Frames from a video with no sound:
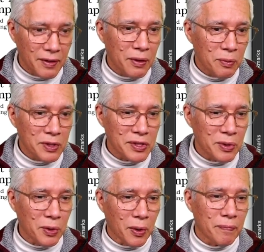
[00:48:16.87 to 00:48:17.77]
Which is
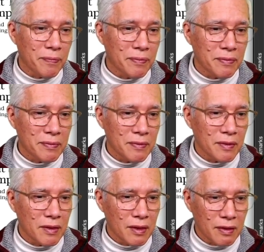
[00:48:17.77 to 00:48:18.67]
cool.
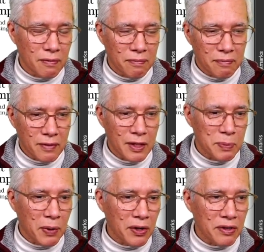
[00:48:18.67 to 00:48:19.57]
It's
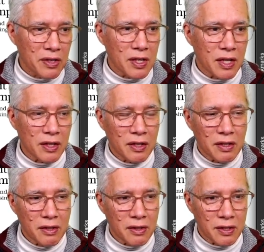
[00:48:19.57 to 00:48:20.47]
part of the
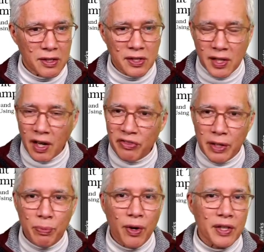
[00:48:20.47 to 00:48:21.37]
discovery
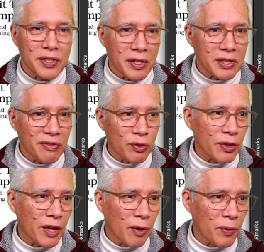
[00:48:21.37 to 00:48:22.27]
process of
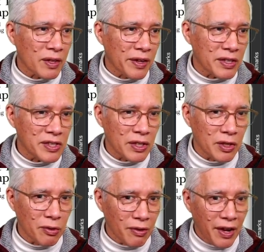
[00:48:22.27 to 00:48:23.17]
working with legacy
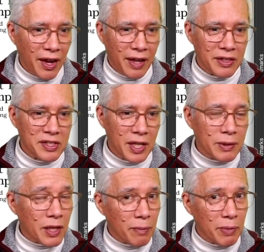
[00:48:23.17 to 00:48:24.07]
code, at the same
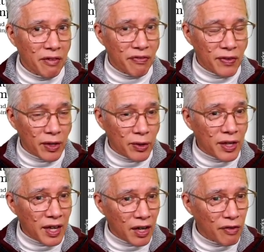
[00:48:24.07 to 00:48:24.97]
time being very
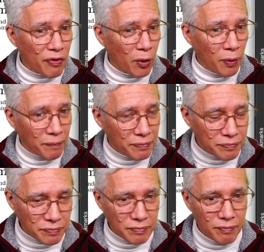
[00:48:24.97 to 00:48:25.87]
careful
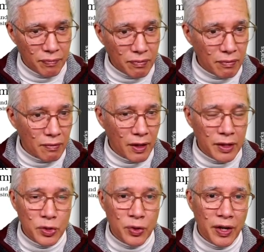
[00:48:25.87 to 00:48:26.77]

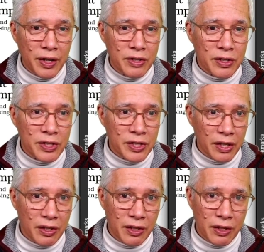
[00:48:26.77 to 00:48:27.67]
and trying to stick,